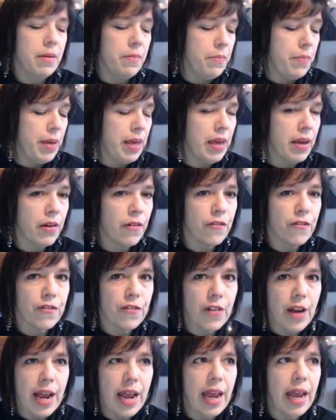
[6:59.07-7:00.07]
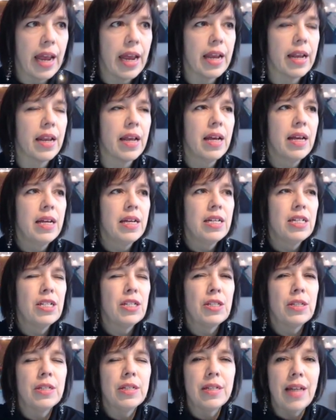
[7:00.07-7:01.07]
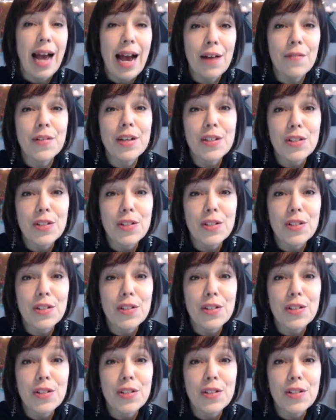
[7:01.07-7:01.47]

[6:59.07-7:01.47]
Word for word: being afraid, having